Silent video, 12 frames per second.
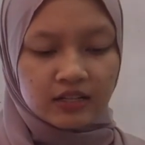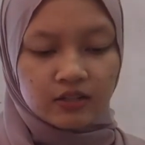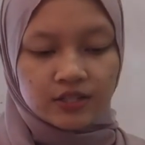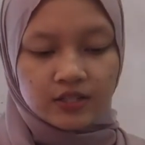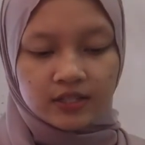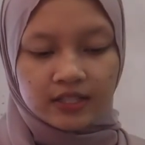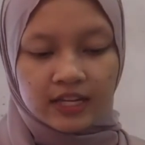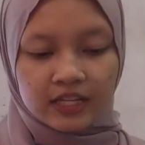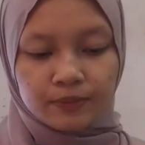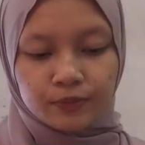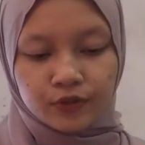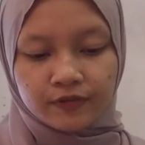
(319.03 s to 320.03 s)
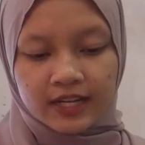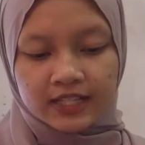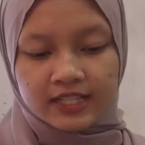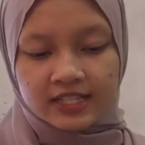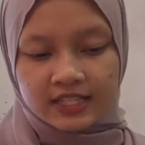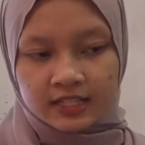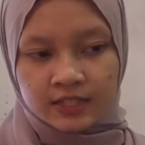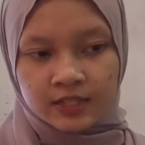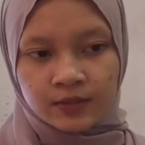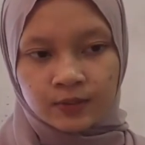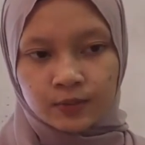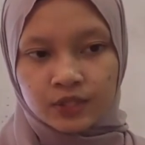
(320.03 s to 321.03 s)
also can improve other
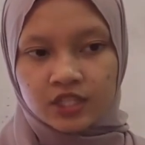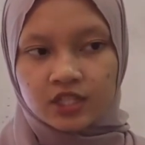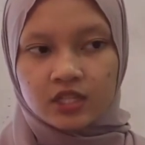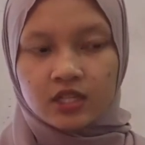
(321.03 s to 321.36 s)
skills, which